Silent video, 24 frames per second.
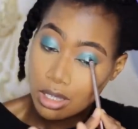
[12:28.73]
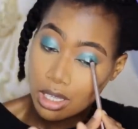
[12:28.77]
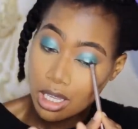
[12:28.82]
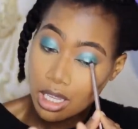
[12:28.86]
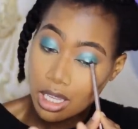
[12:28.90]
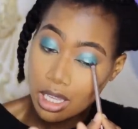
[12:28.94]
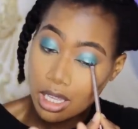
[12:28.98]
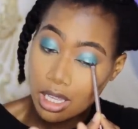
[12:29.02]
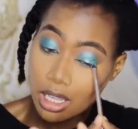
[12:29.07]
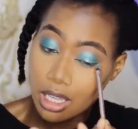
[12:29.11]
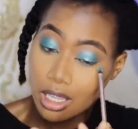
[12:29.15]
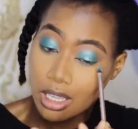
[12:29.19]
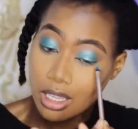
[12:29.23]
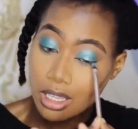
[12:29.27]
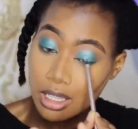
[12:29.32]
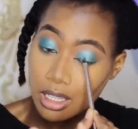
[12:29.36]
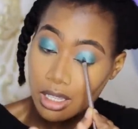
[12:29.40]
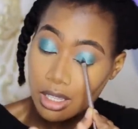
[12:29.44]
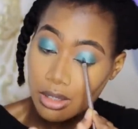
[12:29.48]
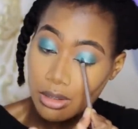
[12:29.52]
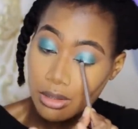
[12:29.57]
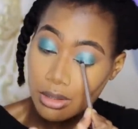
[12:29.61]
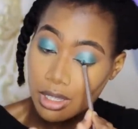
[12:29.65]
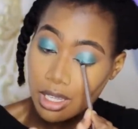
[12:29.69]

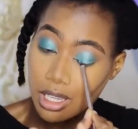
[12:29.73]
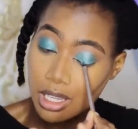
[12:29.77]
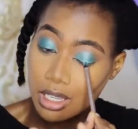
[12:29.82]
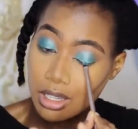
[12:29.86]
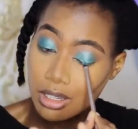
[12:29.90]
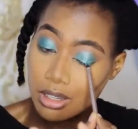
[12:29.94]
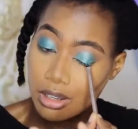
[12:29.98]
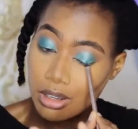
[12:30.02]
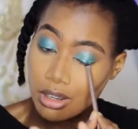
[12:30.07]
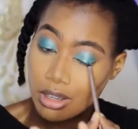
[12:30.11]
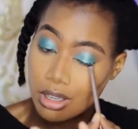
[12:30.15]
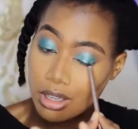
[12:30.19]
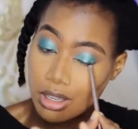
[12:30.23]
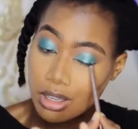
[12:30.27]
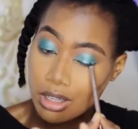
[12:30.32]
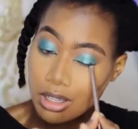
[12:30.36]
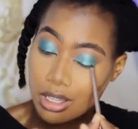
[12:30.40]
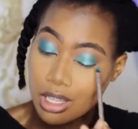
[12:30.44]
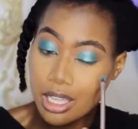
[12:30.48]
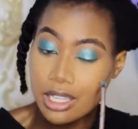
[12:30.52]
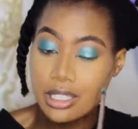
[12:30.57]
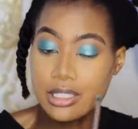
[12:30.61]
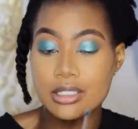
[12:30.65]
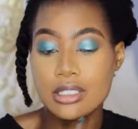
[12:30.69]
Okay,
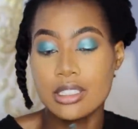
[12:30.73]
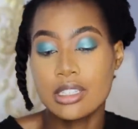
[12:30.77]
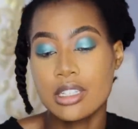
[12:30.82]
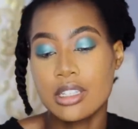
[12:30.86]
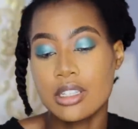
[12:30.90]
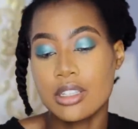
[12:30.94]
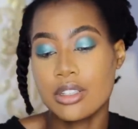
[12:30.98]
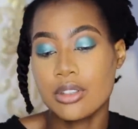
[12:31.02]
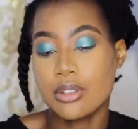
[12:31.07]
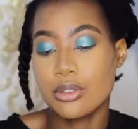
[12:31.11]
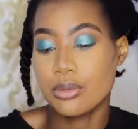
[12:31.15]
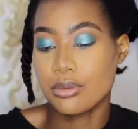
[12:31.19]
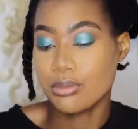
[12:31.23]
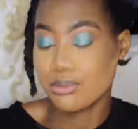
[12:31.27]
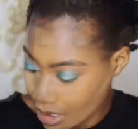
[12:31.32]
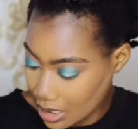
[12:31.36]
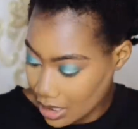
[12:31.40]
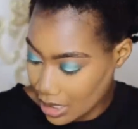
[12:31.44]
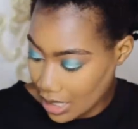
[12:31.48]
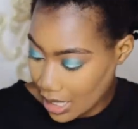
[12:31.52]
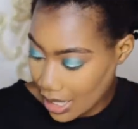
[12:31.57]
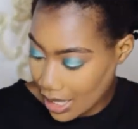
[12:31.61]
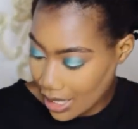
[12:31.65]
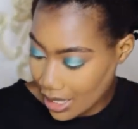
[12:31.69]
girl, I see you.
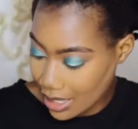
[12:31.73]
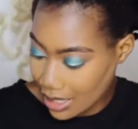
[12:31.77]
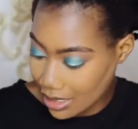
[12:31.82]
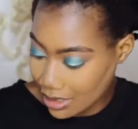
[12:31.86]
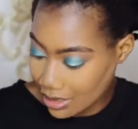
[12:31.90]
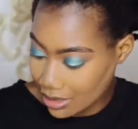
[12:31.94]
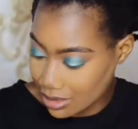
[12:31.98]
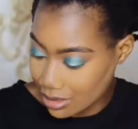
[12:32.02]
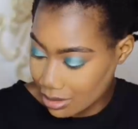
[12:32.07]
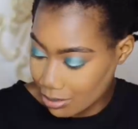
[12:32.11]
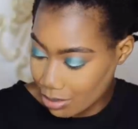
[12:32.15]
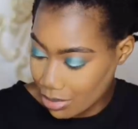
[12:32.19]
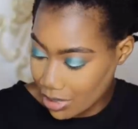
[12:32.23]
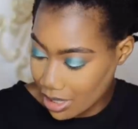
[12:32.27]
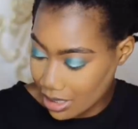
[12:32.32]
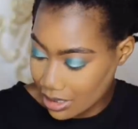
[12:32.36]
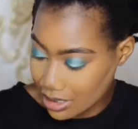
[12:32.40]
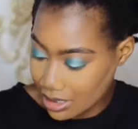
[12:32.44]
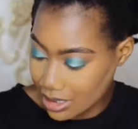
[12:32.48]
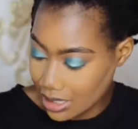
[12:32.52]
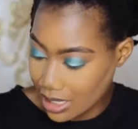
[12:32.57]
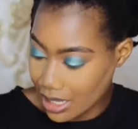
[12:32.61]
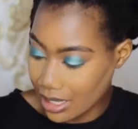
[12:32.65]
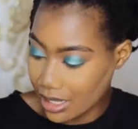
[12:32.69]
Yes,
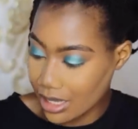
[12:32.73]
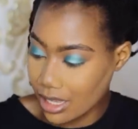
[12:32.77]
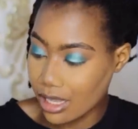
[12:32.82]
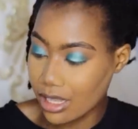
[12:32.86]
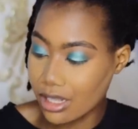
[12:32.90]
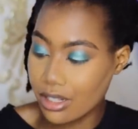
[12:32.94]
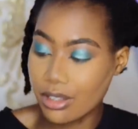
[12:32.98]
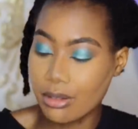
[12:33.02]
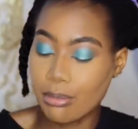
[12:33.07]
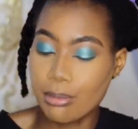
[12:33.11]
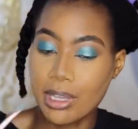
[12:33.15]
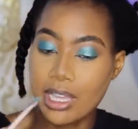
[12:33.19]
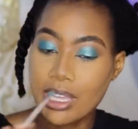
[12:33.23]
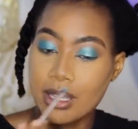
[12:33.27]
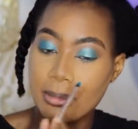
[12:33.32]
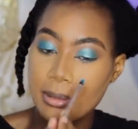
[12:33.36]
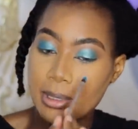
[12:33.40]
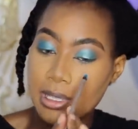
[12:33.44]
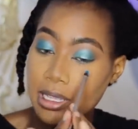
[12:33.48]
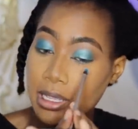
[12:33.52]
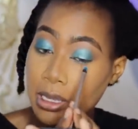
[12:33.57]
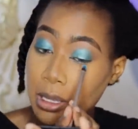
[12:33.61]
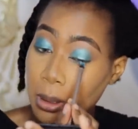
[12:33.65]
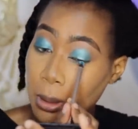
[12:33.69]
deposit that color,
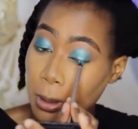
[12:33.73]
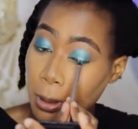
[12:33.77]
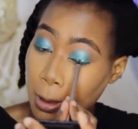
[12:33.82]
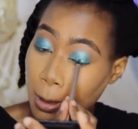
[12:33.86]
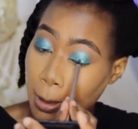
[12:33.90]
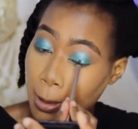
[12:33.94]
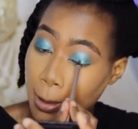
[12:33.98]
baby.